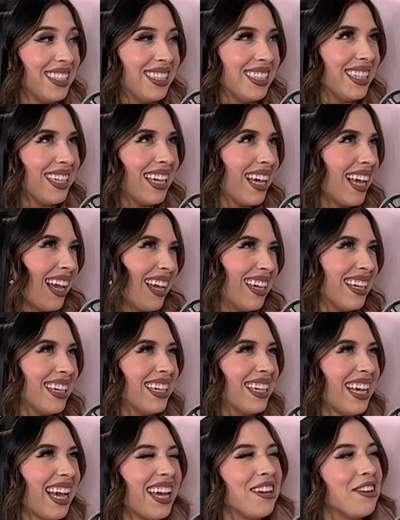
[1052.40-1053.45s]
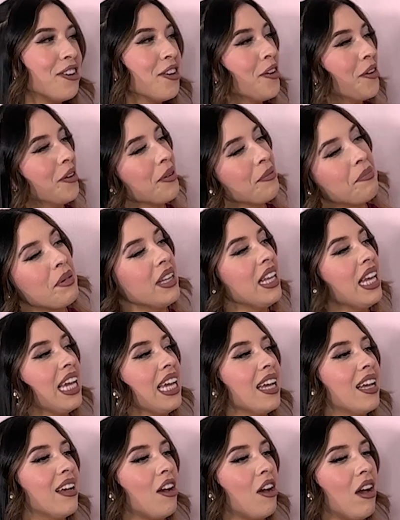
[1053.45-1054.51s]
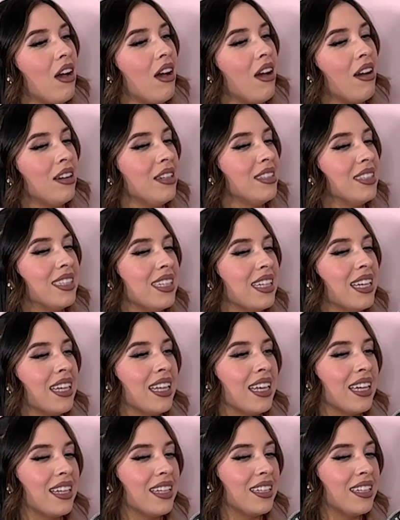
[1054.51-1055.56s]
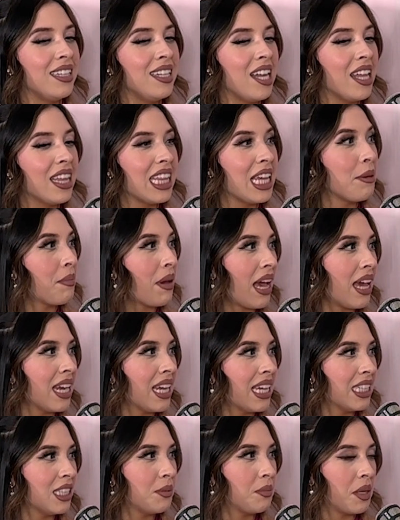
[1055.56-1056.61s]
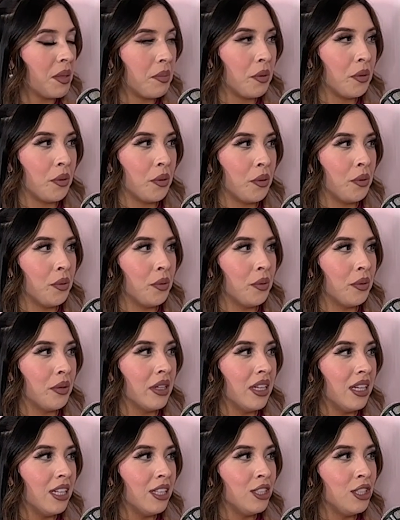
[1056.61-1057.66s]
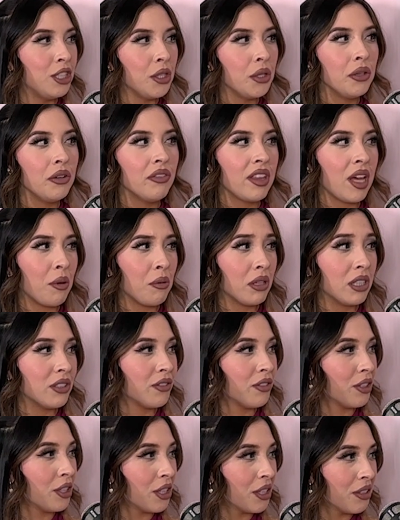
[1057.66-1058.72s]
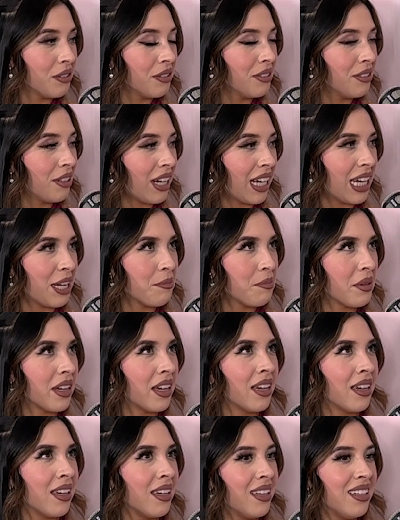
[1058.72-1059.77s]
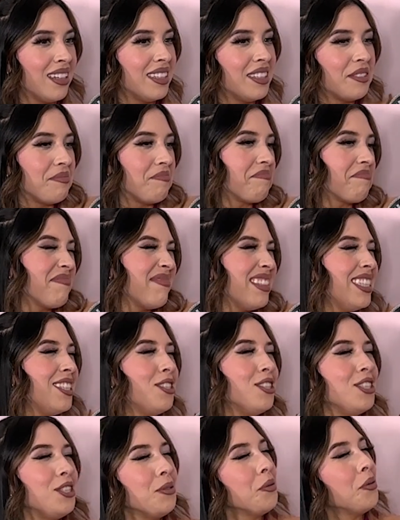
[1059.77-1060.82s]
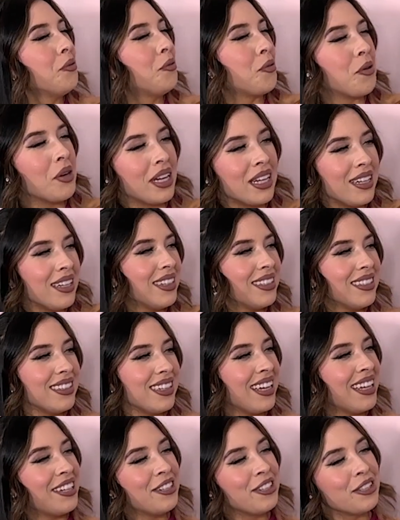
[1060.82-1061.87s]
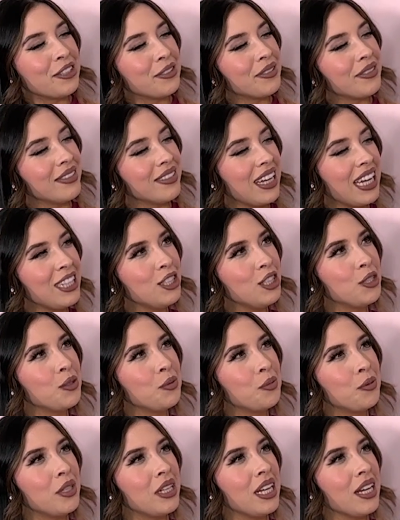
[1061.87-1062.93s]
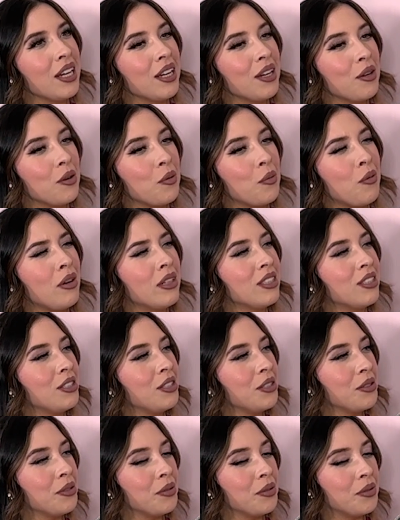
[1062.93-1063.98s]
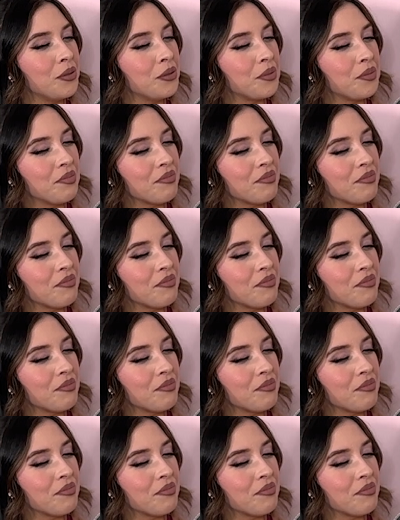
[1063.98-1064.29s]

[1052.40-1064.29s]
like I don't know, but like honestly, like nothing bad against people who do. If that works for you, great. But it's just to avoid. I don't know. I just wouldn't want to.